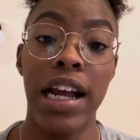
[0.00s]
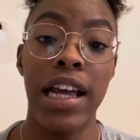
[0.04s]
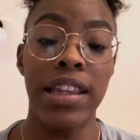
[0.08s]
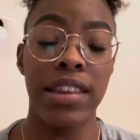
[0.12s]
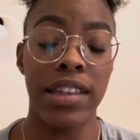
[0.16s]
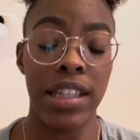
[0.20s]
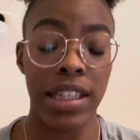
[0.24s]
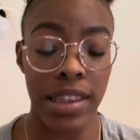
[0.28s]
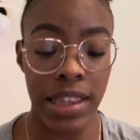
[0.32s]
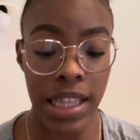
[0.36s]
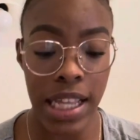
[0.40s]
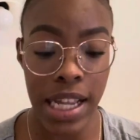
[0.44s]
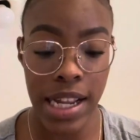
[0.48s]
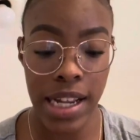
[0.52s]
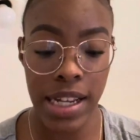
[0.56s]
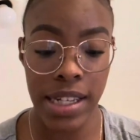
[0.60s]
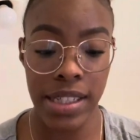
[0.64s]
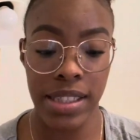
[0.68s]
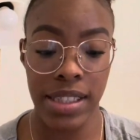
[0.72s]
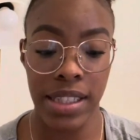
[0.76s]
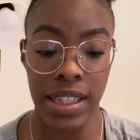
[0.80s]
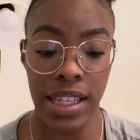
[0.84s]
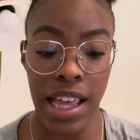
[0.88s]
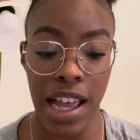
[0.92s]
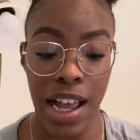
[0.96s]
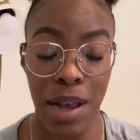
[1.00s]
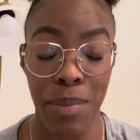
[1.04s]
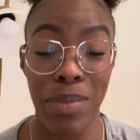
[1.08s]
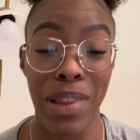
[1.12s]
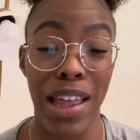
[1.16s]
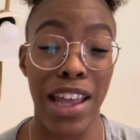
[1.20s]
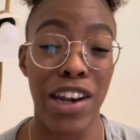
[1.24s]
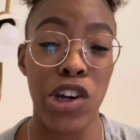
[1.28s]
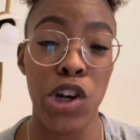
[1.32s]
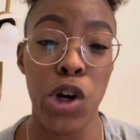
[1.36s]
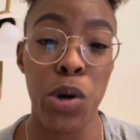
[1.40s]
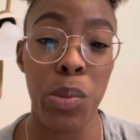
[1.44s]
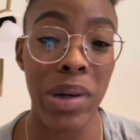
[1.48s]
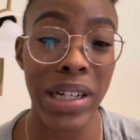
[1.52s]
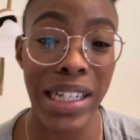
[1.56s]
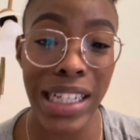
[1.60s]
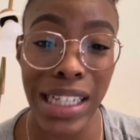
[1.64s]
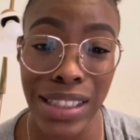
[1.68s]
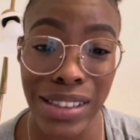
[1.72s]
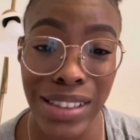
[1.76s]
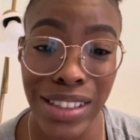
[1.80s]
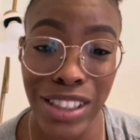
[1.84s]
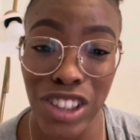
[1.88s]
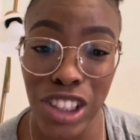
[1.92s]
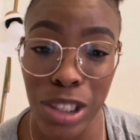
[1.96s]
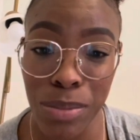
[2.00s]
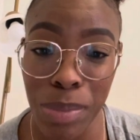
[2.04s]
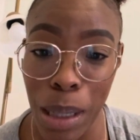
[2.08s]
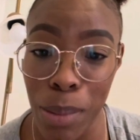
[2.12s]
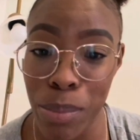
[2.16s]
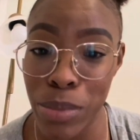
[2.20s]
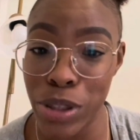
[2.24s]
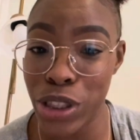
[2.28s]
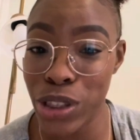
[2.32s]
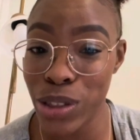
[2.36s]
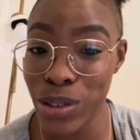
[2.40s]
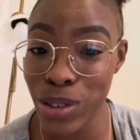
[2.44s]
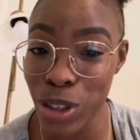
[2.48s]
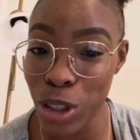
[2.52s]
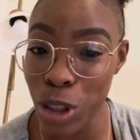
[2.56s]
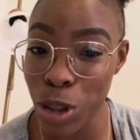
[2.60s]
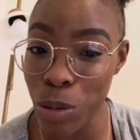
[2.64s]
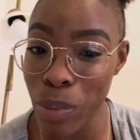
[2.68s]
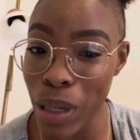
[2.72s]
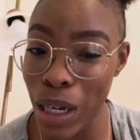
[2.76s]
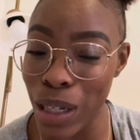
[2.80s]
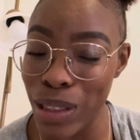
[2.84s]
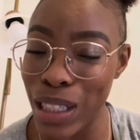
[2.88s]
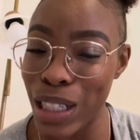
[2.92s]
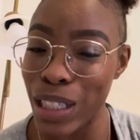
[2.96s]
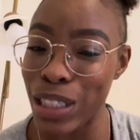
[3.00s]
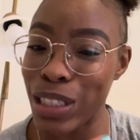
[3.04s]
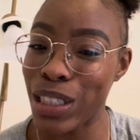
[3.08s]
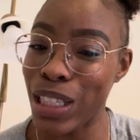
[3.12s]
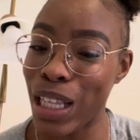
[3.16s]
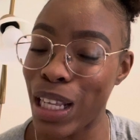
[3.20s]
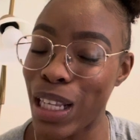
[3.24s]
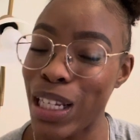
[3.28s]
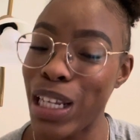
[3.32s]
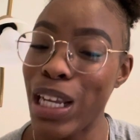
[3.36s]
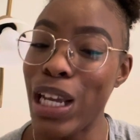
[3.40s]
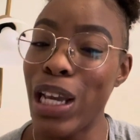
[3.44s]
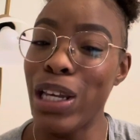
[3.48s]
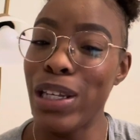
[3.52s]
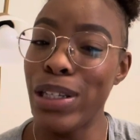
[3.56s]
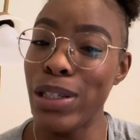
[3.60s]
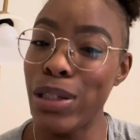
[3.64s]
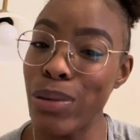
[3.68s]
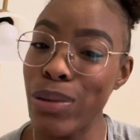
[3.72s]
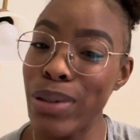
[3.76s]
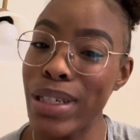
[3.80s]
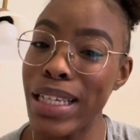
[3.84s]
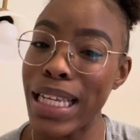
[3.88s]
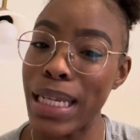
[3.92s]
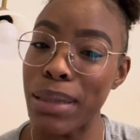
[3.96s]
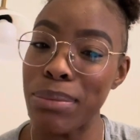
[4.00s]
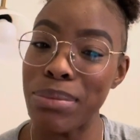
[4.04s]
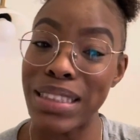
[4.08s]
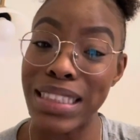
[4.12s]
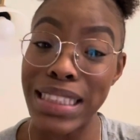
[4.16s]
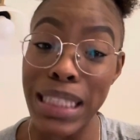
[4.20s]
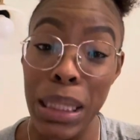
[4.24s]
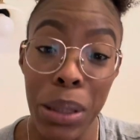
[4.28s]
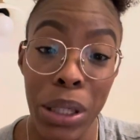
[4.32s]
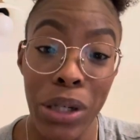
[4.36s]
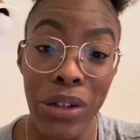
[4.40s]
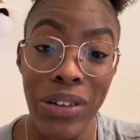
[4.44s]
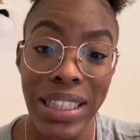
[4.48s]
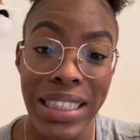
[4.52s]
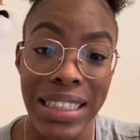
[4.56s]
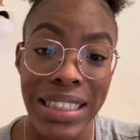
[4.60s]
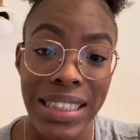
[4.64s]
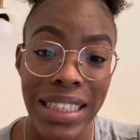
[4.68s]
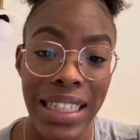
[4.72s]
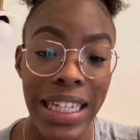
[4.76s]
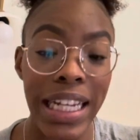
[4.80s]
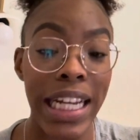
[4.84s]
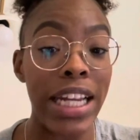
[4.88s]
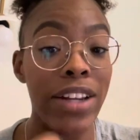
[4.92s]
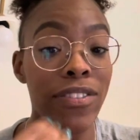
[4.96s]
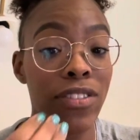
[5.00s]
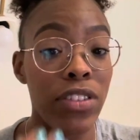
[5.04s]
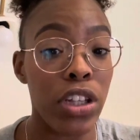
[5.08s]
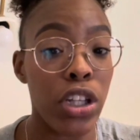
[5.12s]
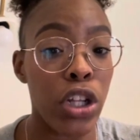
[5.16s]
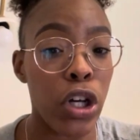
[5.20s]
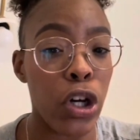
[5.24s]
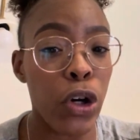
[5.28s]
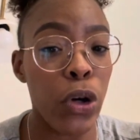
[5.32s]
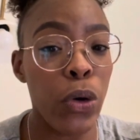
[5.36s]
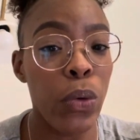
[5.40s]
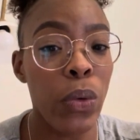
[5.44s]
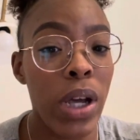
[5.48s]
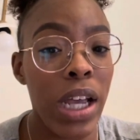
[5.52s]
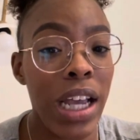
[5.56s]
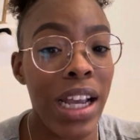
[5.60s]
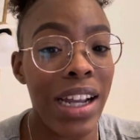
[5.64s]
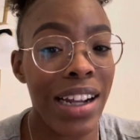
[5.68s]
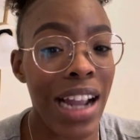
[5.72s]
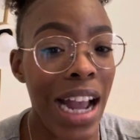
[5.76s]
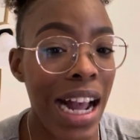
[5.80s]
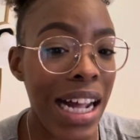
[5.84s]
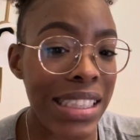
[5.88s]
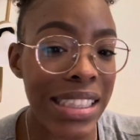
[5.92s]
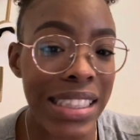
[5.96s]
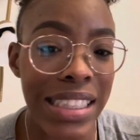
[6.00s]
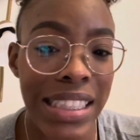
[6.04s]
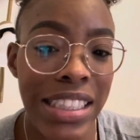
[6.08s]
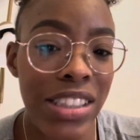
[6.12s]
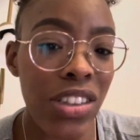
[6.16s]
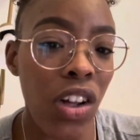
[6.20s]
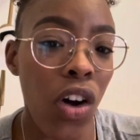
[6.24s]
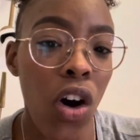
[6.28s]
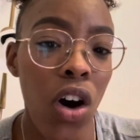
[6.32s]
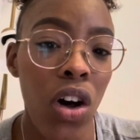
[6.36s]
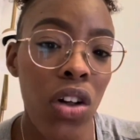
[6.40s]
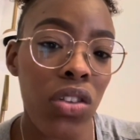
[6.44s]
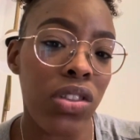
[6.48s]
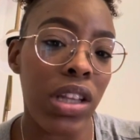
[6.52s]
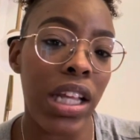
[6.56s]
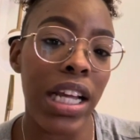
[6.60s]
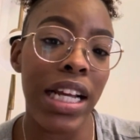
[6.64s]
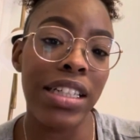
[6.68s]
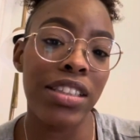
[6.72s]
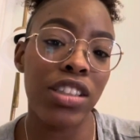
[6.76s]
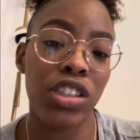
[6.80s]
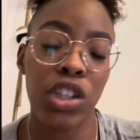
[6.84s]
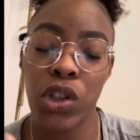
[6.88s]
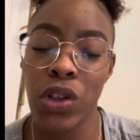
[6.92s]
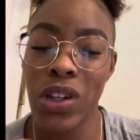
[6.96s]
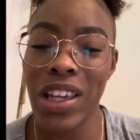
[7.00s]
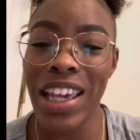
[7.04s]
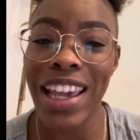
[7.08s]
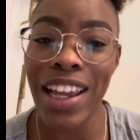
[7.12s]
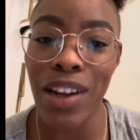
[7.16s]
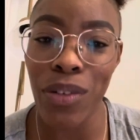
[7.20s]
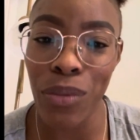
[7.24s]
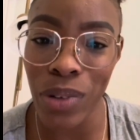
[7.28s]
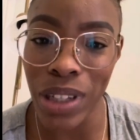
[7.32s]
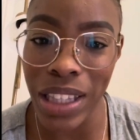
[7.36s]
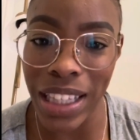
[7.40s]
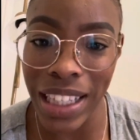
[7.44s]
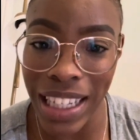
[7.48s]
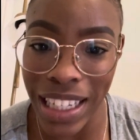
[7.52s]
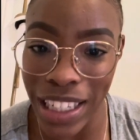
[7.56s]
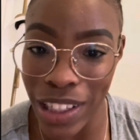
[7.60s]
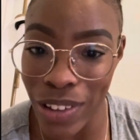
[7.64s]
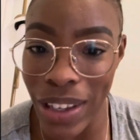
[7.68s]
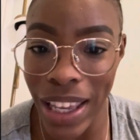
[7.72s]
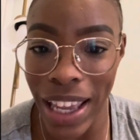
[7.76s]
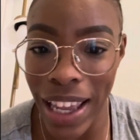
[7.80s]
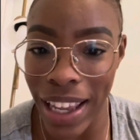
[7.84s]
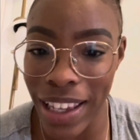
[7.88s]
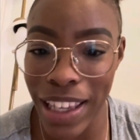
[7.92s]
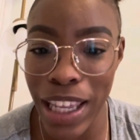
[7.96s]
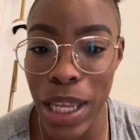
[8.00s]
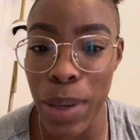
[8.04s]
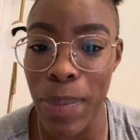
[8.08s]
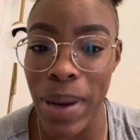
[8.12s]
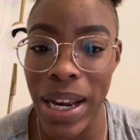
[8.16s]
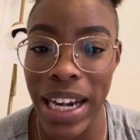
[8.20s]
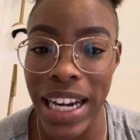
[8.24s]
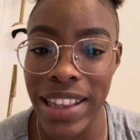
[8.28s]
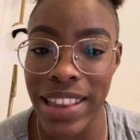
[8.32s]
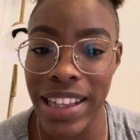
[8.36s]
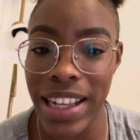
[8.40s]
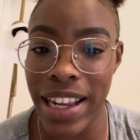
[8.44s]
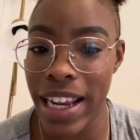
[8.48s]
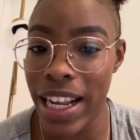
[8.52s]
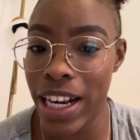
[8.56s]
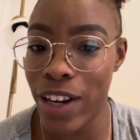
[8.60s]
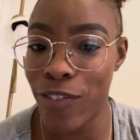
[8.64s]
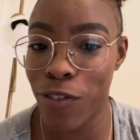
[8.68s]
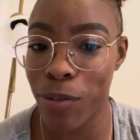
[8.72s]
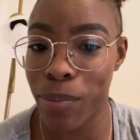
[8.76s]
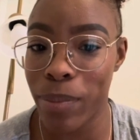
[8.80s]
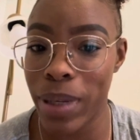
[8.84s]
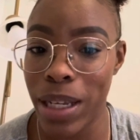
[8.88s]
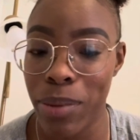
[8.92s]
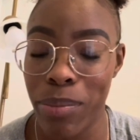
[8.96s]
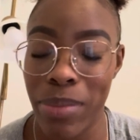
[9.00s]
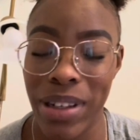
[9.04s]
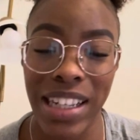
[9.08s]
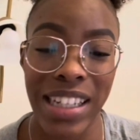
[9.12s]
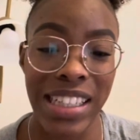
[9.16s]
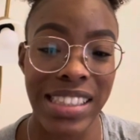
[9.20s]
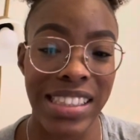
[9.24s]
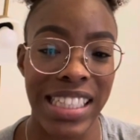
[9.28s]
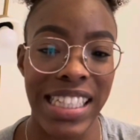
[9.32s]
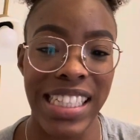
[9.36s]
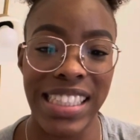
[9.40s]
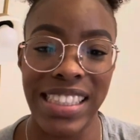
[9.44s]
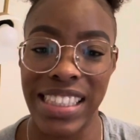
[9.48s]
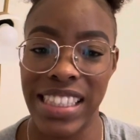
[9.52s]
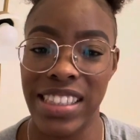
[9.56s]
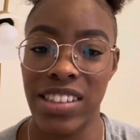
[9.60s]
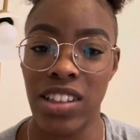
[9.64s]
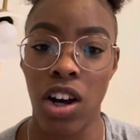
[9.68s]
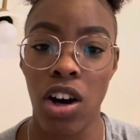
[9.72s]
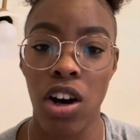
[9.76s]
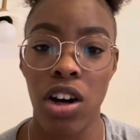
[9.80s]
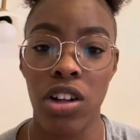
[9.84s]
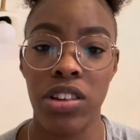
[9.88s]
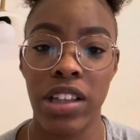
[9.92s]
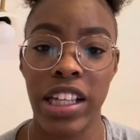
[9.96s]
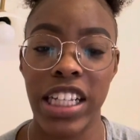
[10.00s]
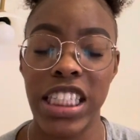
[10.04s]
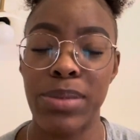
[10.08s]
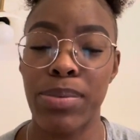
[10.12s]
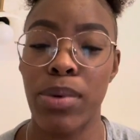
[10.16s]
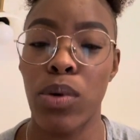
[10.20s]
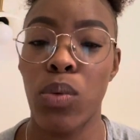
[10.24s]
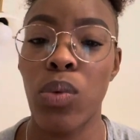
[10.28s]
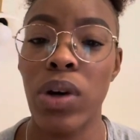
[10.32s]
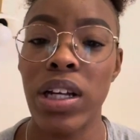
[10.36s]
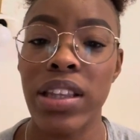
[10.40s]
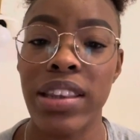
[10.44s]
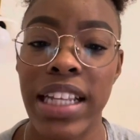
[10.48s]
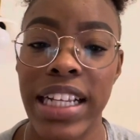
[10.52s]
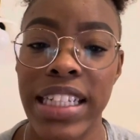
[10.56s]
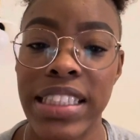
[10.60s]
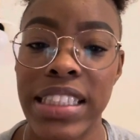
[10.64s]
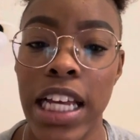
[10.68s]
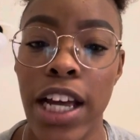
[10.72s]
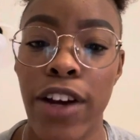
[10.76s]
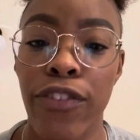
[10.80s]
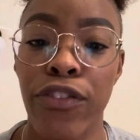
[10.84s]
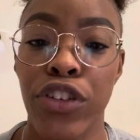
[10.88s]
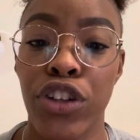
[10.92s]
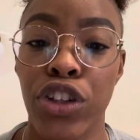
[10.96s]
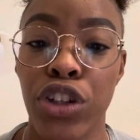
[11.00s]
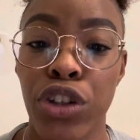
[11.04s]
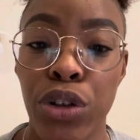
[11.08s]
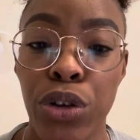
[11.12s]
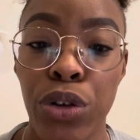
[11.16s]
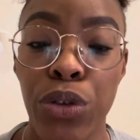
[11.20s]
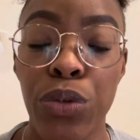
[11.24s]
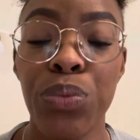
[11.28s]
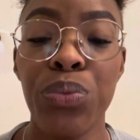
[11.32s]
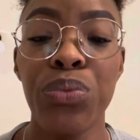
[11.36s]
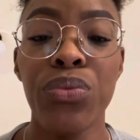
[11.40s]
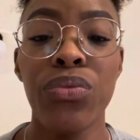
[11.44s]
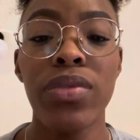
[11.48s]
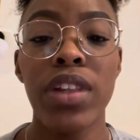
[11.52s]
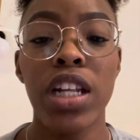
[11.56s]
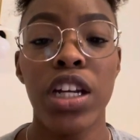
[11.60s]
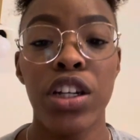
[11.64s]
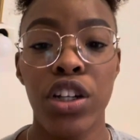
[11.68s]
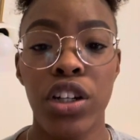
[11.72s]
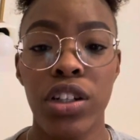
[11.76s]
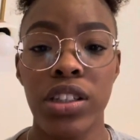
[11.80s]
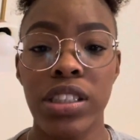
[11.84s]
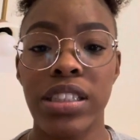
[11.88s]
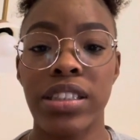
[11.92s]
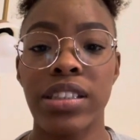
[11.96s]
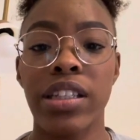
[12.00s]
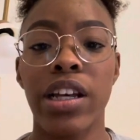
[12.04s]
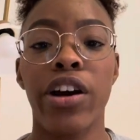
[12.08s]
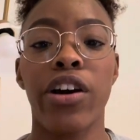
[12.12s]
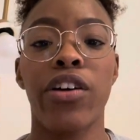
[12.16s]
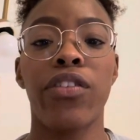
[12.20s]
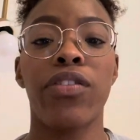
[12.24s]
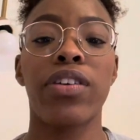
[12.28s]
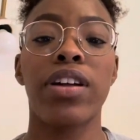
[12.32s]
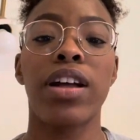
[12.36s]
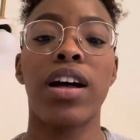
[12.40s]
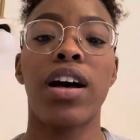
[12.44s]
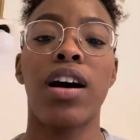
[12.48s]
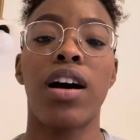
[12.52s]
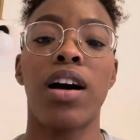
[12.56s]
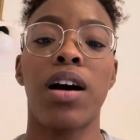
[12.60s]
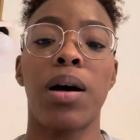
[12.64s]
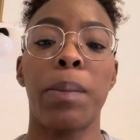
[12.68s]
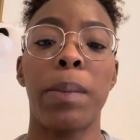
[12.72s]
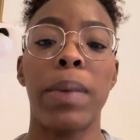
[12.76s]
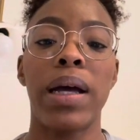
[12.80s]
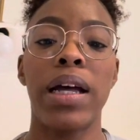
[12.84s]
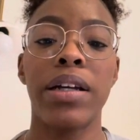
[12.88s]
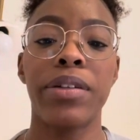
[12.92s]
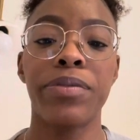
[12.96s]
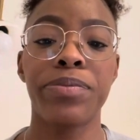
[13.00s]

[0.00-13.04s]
the things um that nobody else knows about but you know about that that you keep secret even though god sees all things so you can't really you can't keep anything hidden from him because he sees all things but what things have you yourself um